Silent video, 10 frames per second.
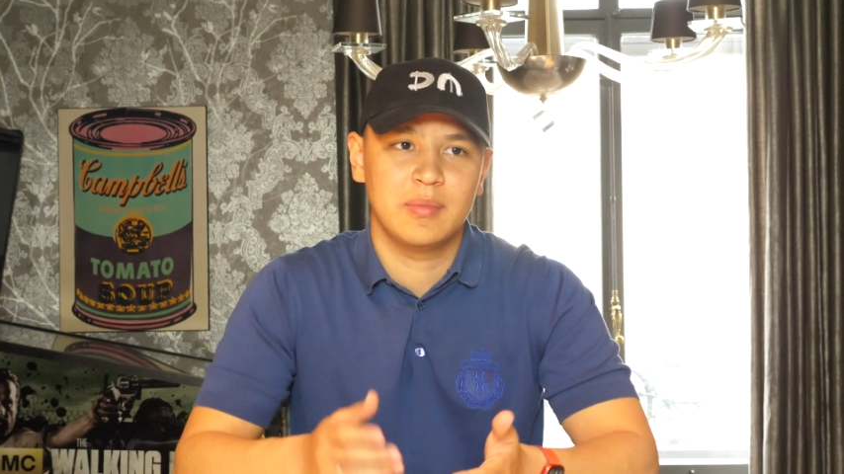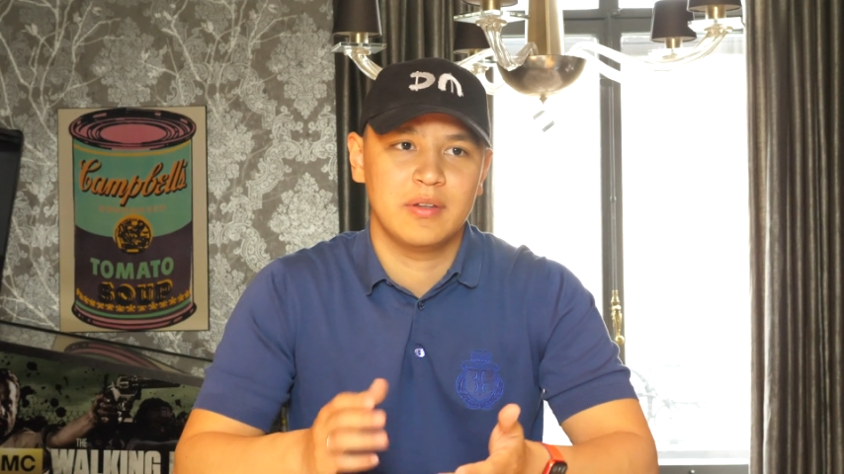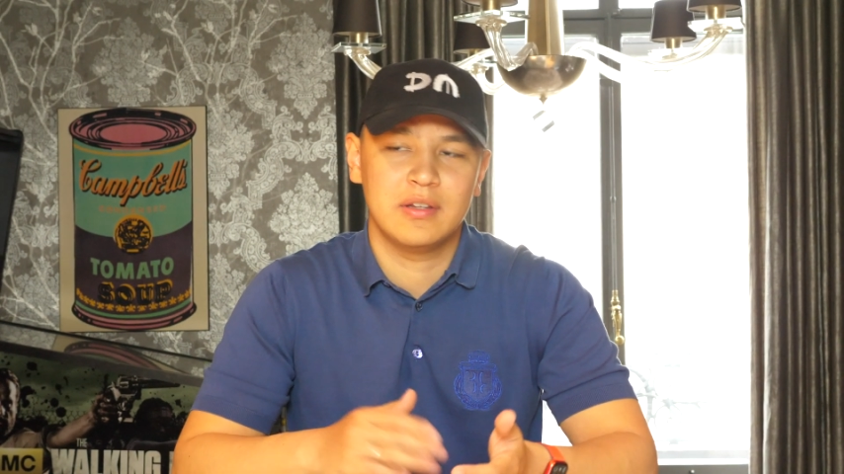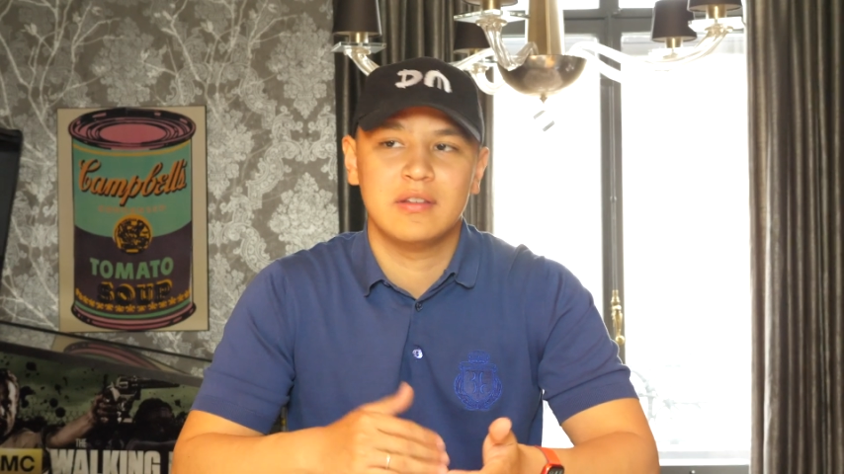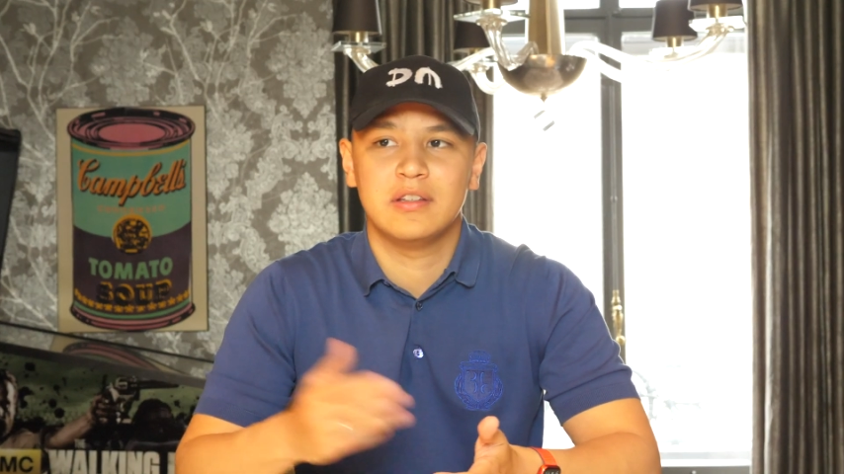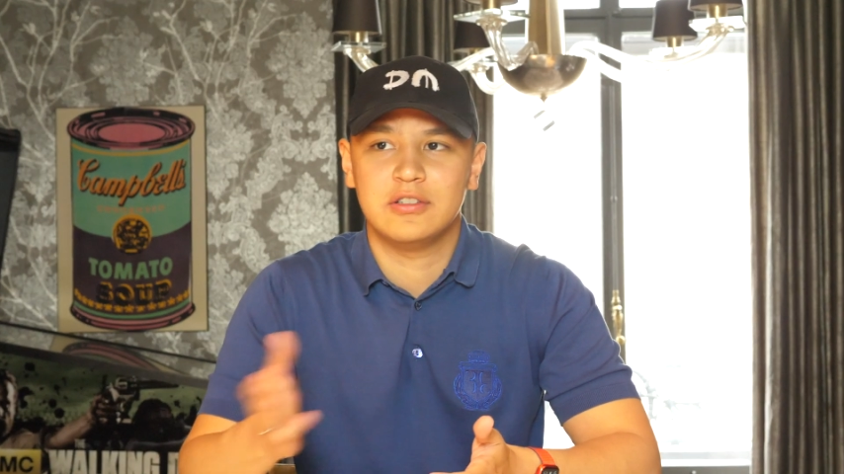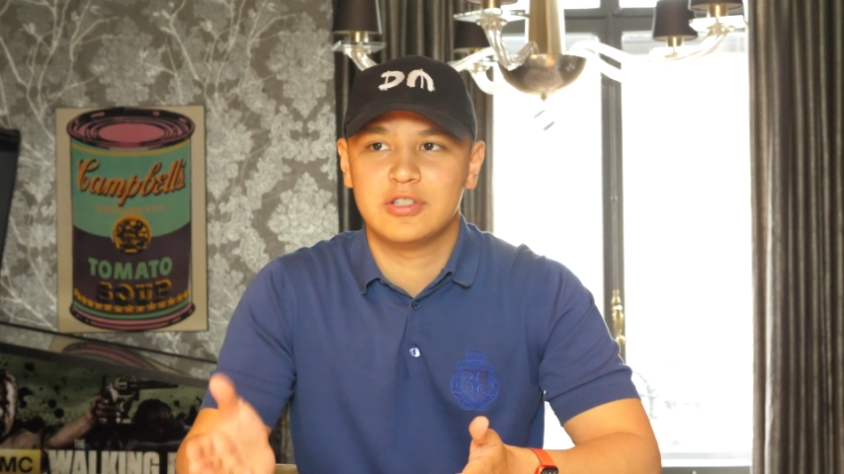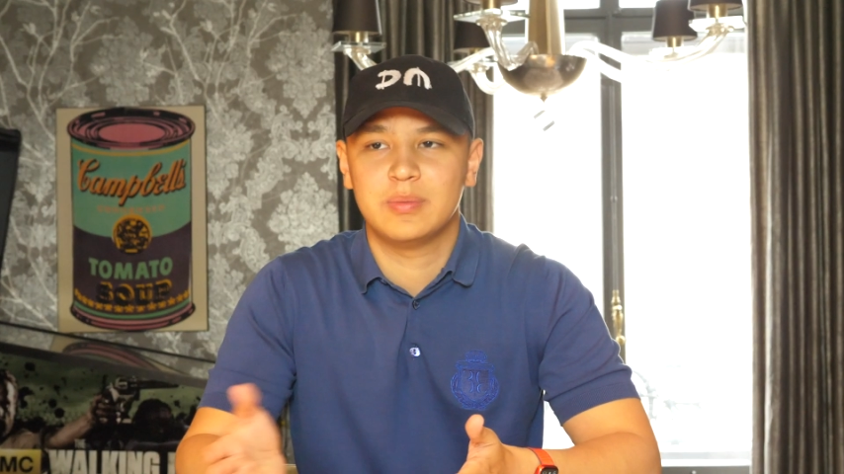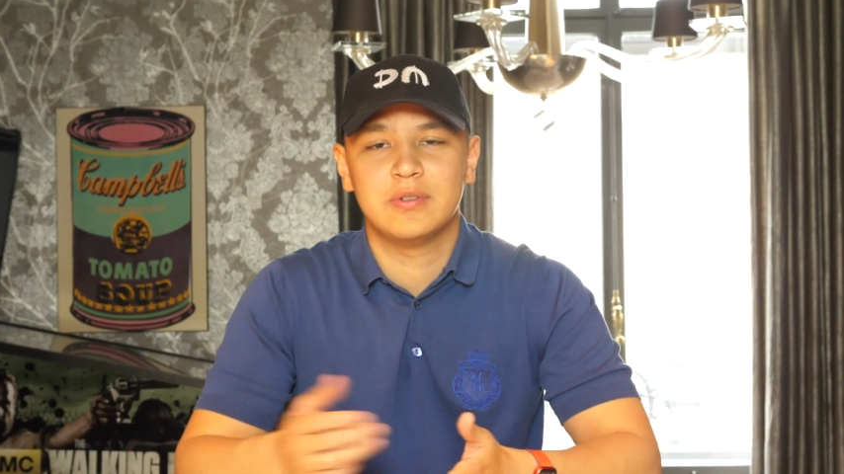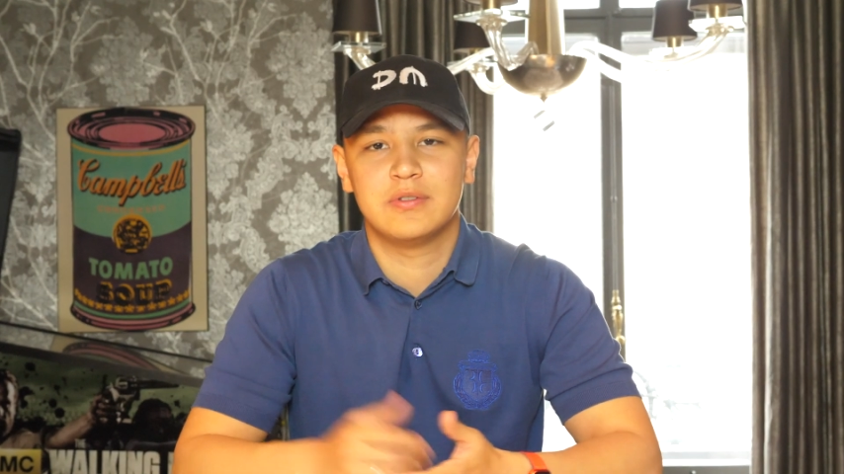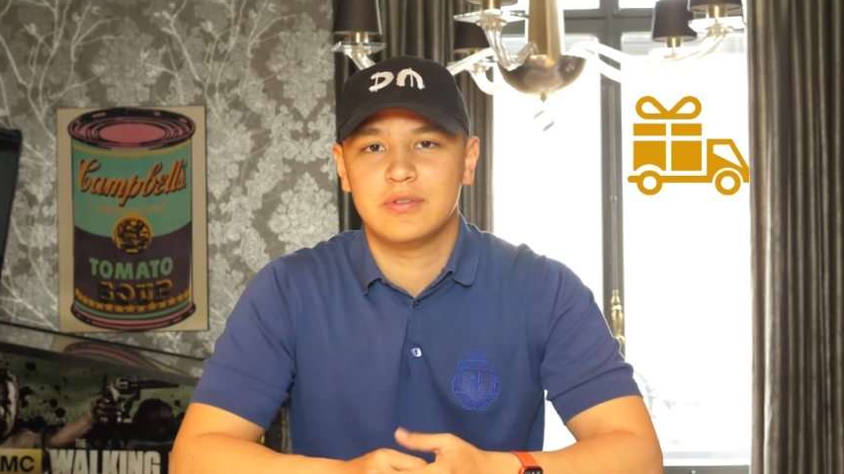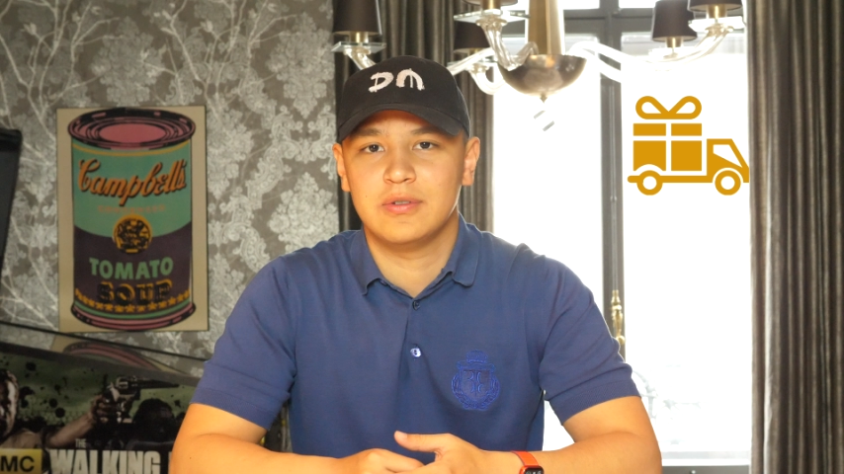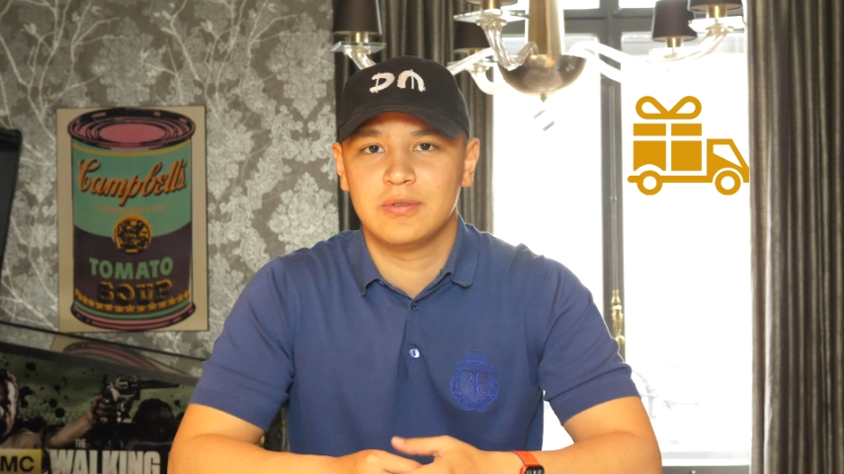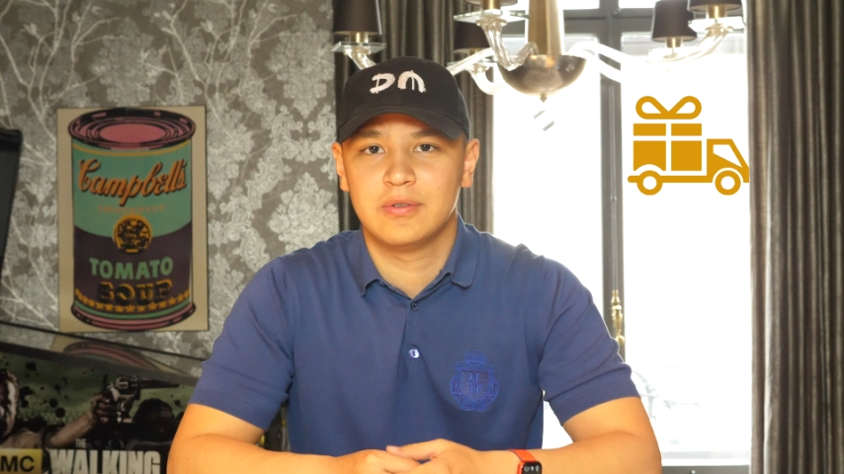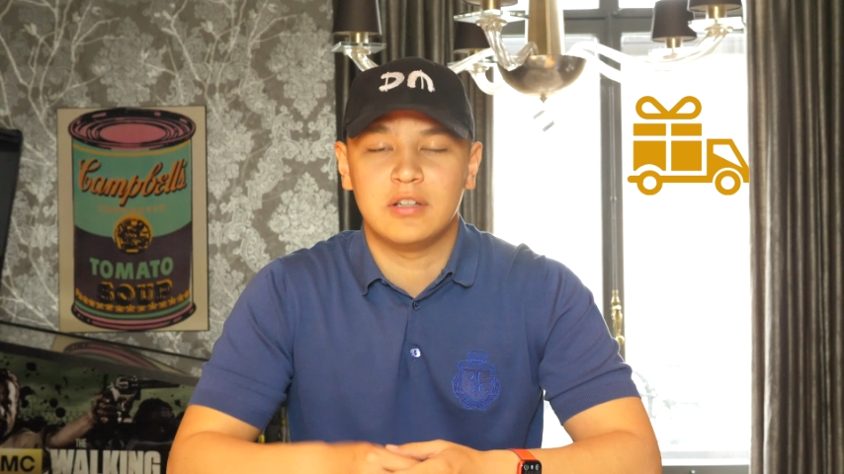and then they ship it to you,